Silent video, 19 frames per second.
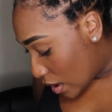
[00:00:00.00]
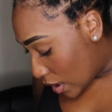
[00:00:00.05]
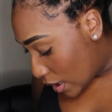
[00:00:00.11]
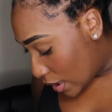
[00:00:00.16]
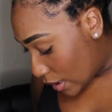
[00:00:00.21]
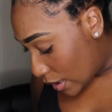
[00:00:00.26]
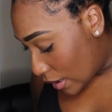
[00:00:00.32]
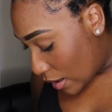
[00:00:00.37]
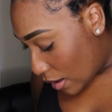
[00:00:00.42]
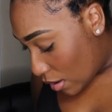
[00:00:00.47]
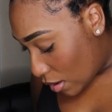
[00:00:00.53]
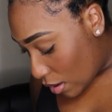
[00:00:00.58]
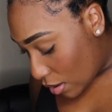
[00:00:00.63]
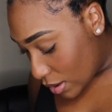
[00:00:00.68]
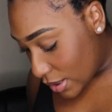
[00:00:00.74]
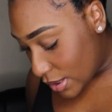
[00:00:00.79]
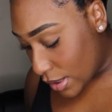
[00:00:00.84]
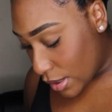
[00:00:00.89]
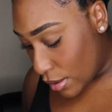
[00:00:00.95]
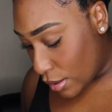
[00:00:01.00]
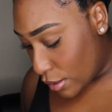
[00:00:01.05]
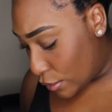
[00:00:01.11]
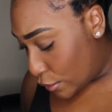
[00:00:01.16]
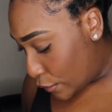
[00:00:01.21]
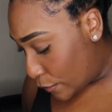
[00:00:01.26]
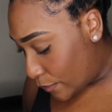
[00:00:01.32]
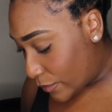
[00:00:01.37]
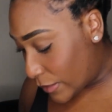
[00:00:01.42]
And then I
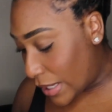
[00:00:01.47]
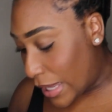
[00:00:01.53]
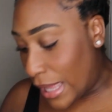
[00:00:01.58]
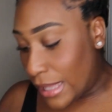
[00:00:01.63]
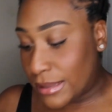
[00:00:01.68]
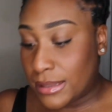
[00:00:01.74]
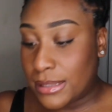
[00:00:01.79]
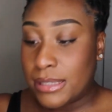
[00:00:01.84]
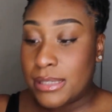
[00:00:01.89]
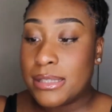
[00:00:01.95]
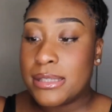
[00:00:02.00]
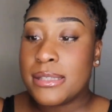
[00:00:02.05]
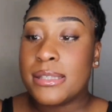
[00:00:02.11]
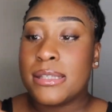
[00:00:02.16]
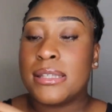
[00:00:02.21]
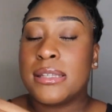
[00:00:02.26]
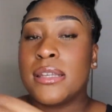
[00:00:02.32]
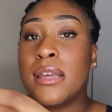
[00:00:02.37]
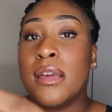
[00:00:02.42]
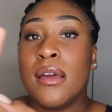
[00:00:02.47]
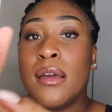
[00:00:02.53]
also got this